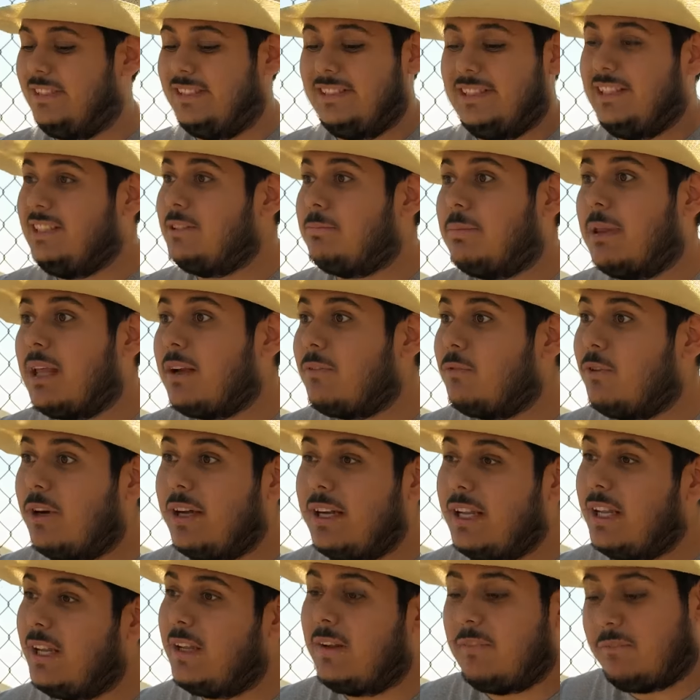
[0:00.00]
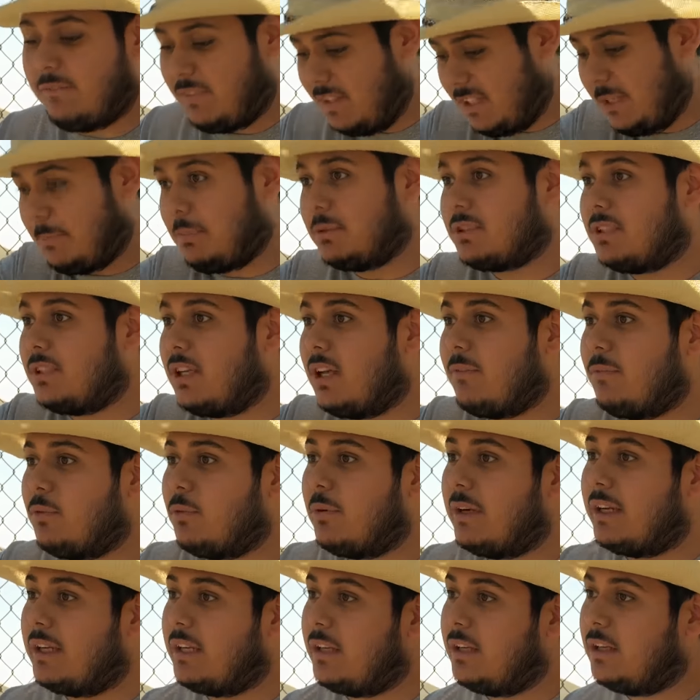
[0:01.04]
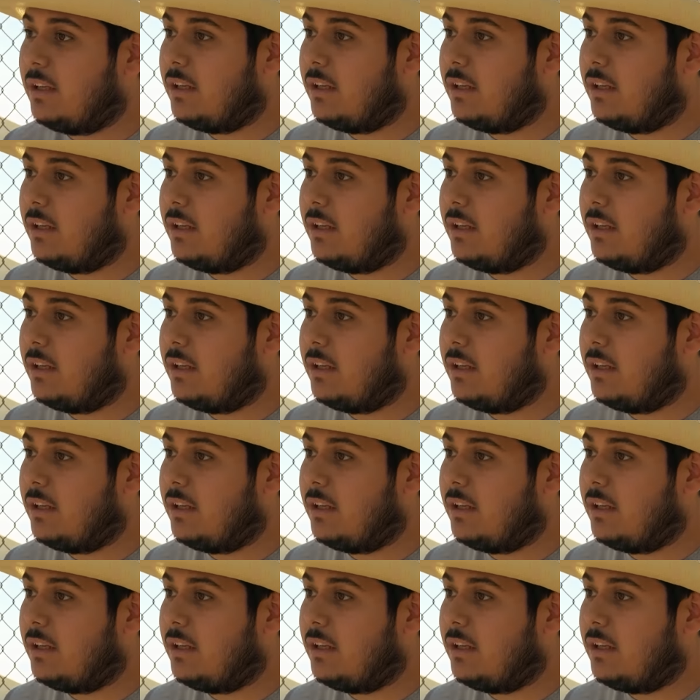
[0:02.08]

It's Black Friday, 50% off already.